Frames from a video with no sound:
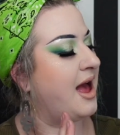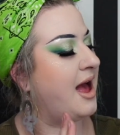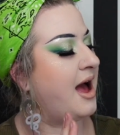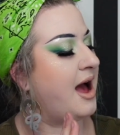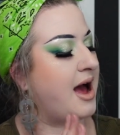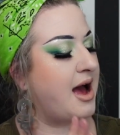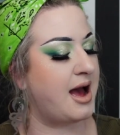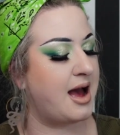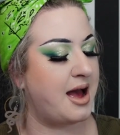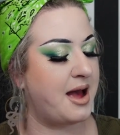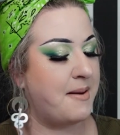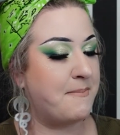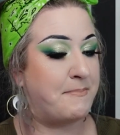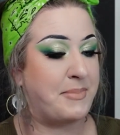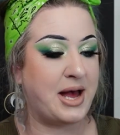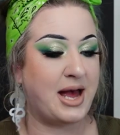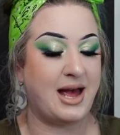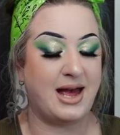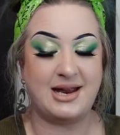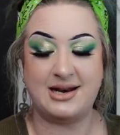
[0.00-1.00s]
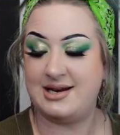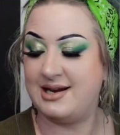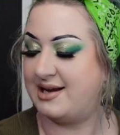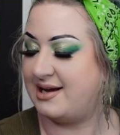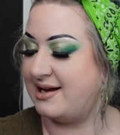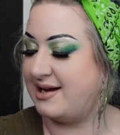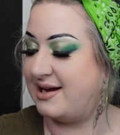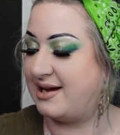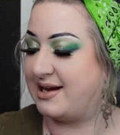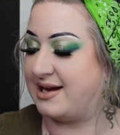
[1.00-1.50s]
But
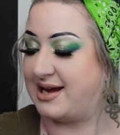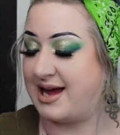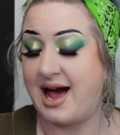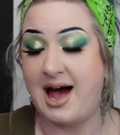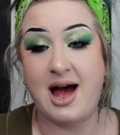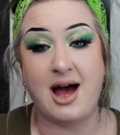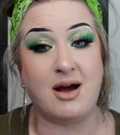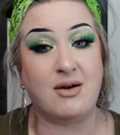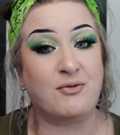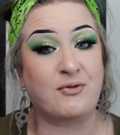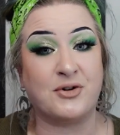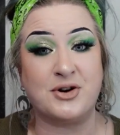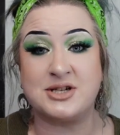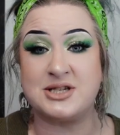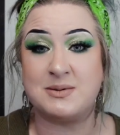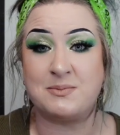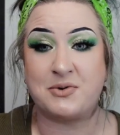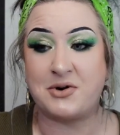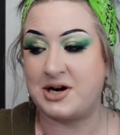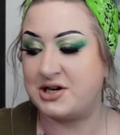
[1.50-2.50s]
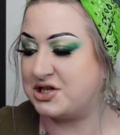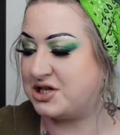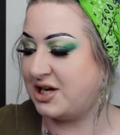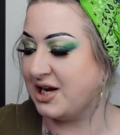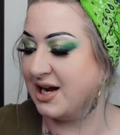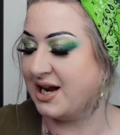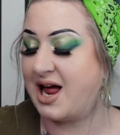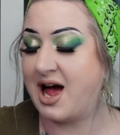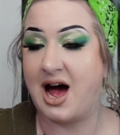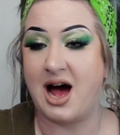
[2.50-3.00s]
yeah, first
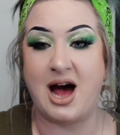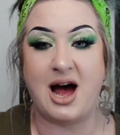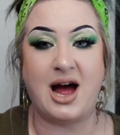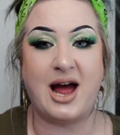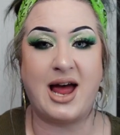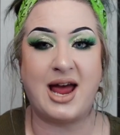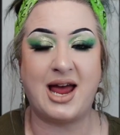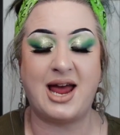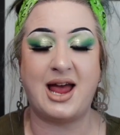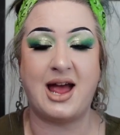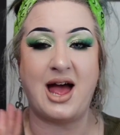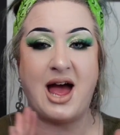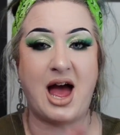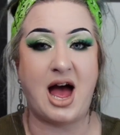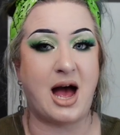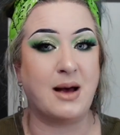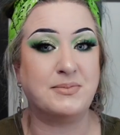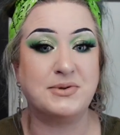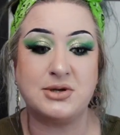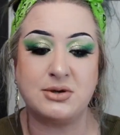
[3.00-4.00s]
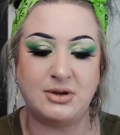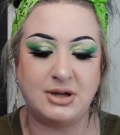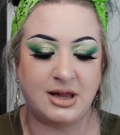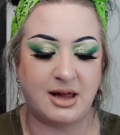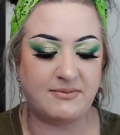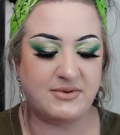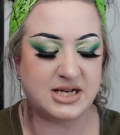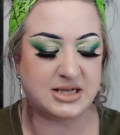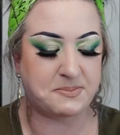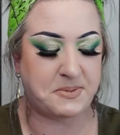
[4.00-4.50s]
impression, I absolutely
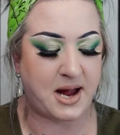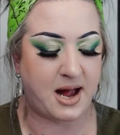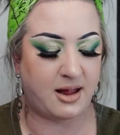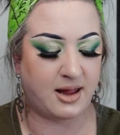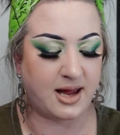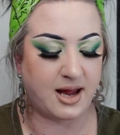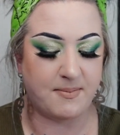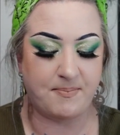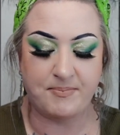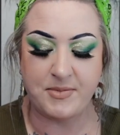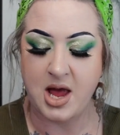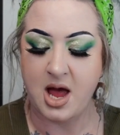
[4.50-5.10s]
love this palette.